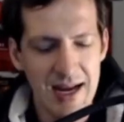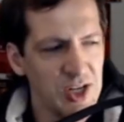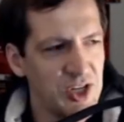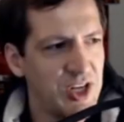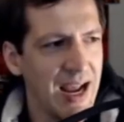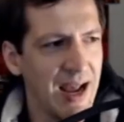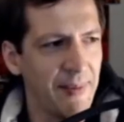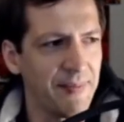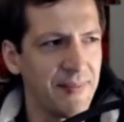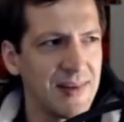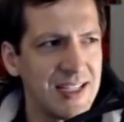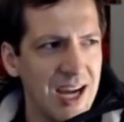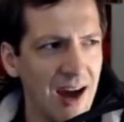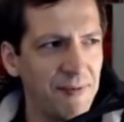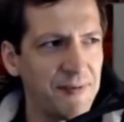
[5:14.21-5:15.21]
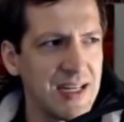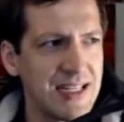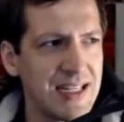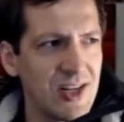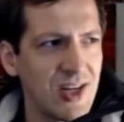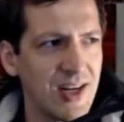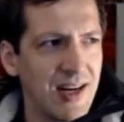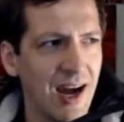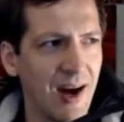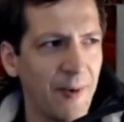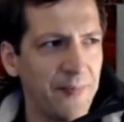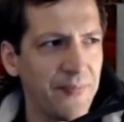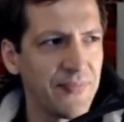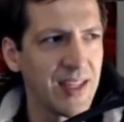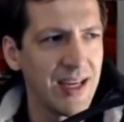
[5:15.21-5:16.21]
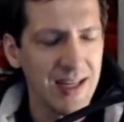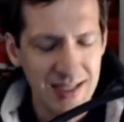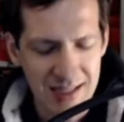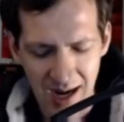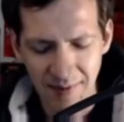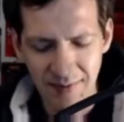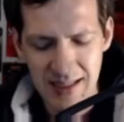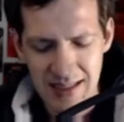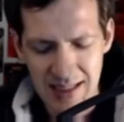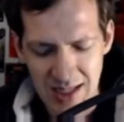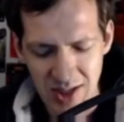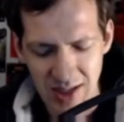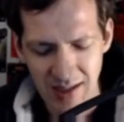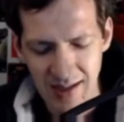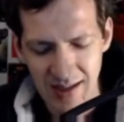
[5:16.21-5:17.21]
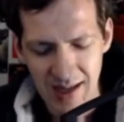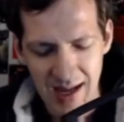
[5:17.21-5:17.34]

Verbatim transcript: Jim, tough decision now. Tough decision.